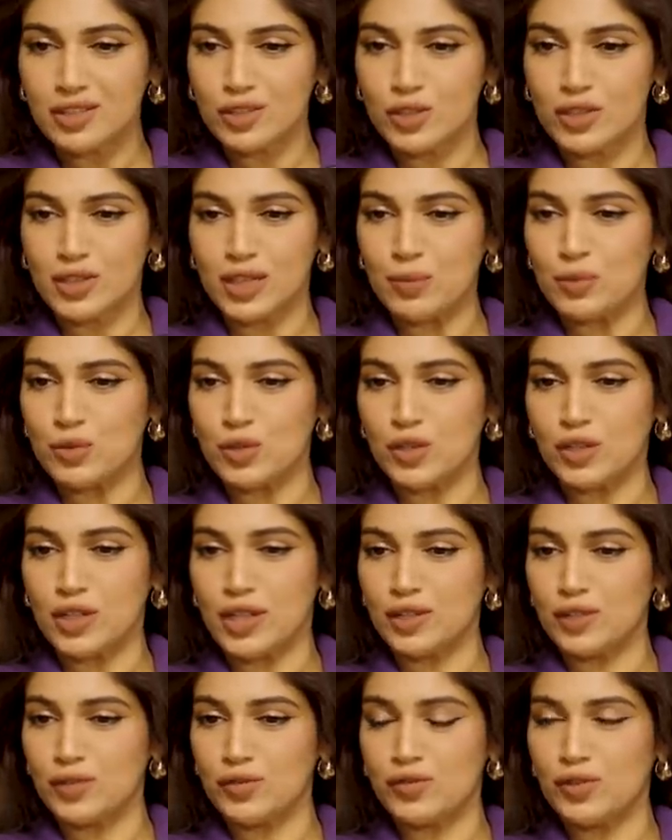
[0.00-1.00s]
the reception
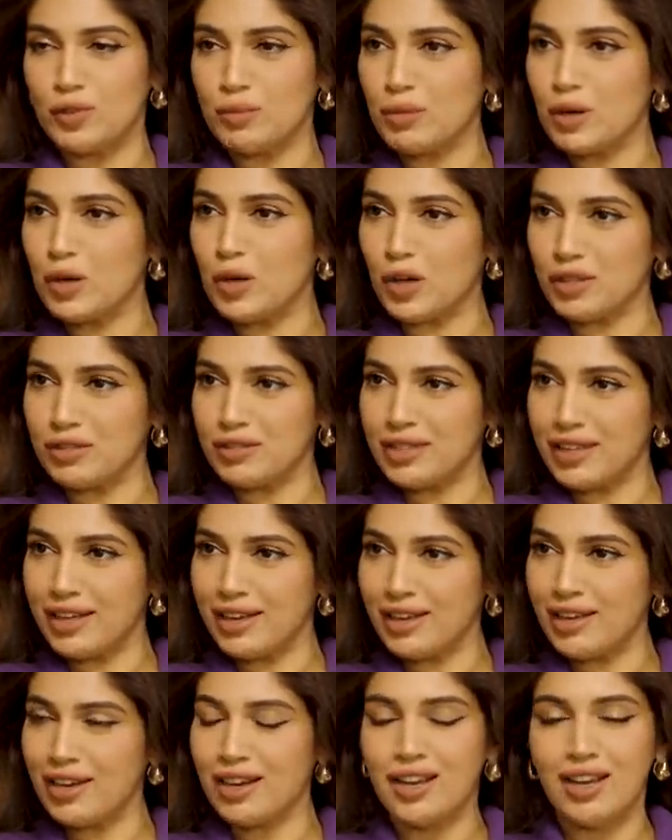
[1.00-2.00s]
that the film got
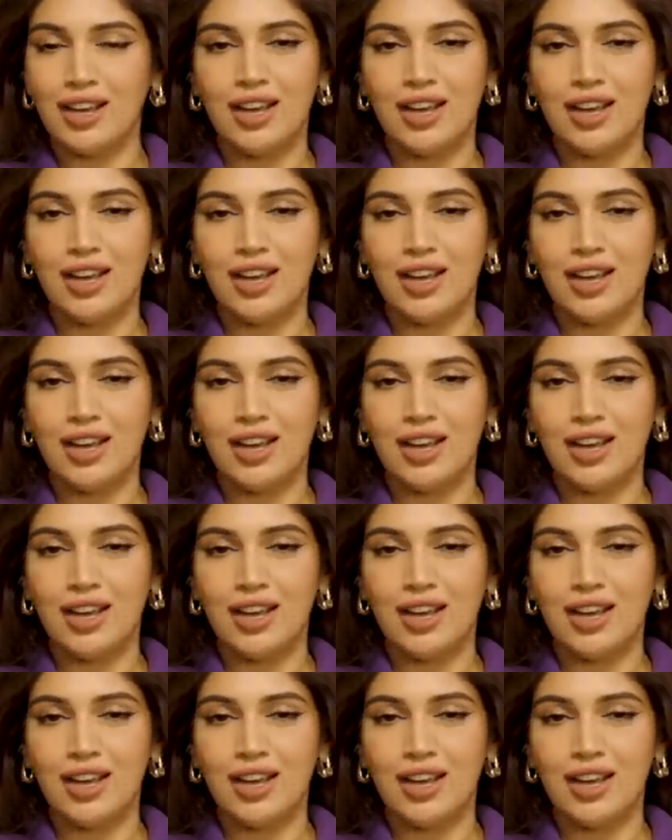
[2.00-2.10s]
there